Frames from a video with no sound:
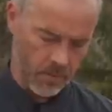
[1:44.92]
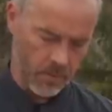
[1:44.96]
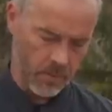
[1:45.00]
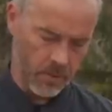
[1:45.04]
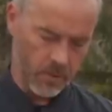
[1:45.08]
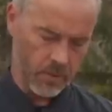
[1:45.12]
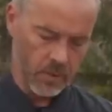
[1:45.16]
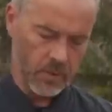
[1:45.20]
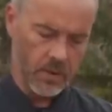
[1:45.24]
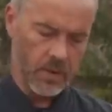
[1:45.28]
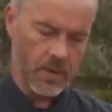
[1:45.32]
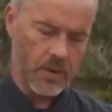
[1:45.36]

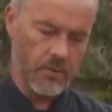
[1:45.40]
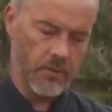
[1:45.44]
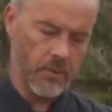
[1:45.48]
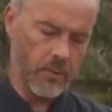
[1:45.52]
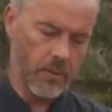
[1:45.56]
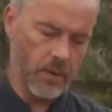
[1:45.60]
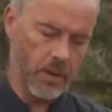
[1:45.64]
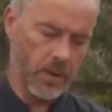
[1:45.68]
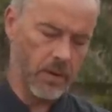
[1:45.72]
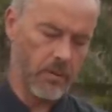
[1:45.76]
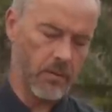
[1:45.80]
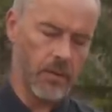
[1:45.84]
Because not
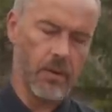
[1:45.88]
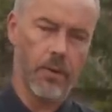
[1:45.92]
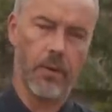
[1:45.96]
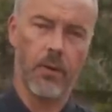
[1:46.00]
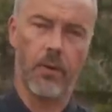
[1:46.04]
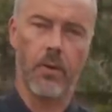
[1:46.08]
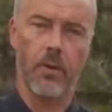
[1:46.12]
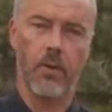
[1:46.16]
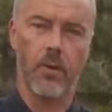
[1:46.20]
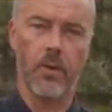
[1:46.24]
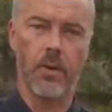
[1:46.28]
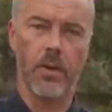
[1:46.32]
everybody will
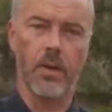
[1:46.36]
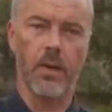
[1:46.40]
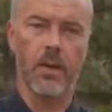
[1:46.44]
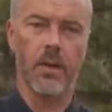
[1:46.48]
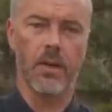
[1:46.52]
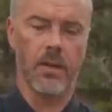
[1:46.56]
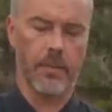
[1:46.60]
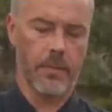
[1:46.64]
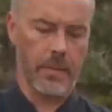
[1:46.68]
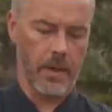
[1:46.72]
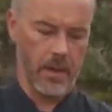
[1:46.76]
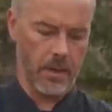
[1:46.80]
throw it in
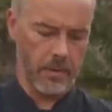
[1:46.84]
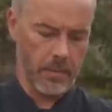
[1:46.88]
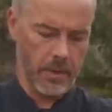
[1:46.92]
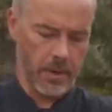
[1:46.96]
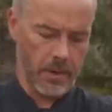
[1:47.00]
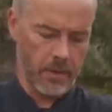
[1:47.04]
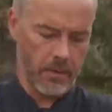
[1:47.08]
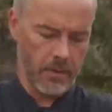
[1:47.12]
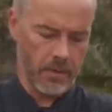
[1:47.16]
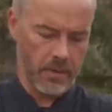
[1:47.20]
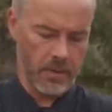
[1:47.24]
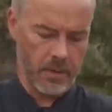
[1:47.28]
his
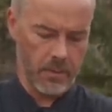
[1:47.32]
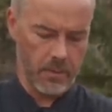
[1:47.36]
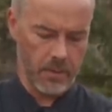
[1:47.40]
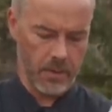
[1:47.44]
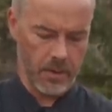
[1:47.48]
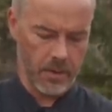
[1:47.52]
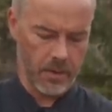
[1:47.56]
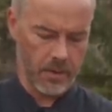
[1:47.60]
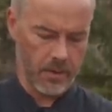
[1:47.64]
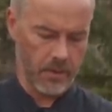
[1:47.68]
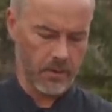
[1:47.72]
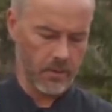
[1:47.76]
backpack or
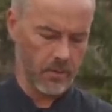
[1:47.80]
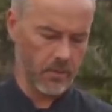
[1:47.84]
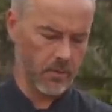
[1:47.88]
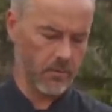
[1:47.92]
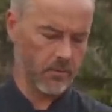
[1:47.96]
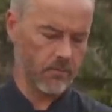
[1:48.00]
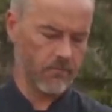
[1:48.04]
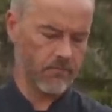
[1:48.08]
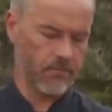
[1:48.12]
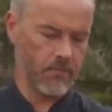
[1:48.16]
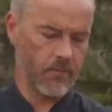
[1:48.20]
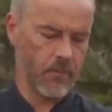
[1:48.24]
something, so
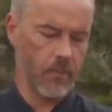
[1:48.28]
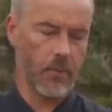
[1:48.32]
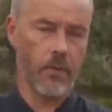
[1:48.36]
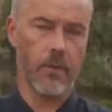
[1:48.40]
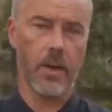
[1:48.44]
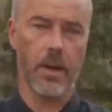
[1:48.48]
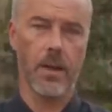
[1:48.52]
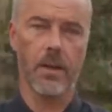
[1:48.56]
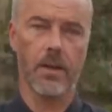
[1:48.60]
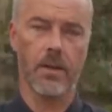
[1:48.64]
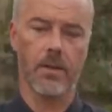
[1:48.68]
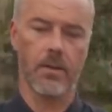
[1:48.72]

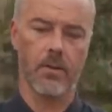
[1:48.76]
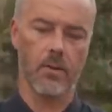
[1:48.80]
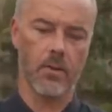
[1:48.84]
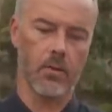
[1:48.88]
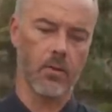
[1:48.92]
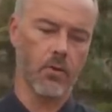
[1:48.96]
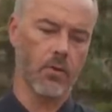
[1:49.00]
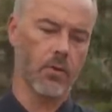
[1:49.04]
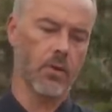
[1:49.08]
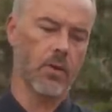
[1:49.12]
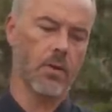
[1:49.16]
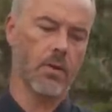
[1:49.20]
find a
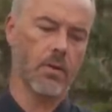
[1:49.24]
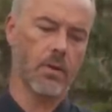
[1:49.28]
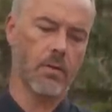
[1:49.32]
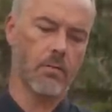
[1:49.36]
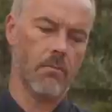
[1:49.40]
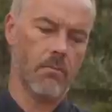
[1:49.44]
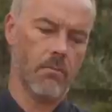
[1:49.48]
solution.